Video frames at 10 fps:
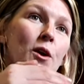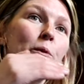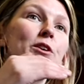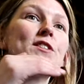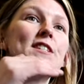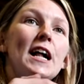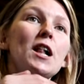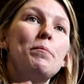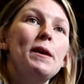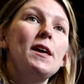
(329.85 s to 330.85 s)
we'll
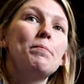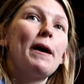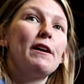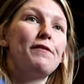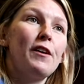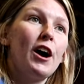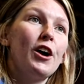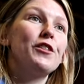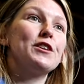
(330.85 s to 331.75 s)
still be by far